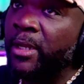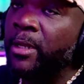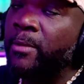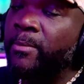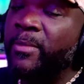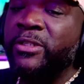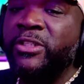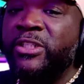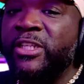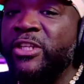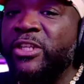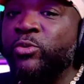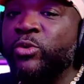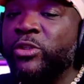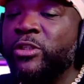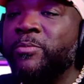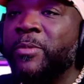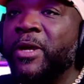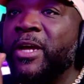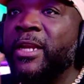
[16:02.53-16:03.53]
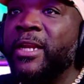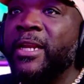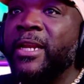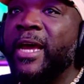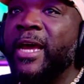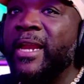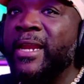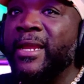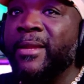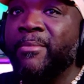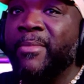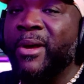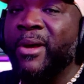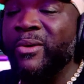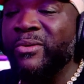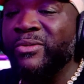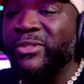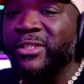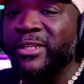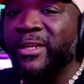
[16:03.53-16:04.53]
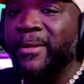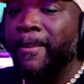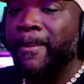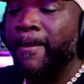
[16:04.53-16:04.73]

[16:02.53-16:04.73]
But she's responding out of emotion.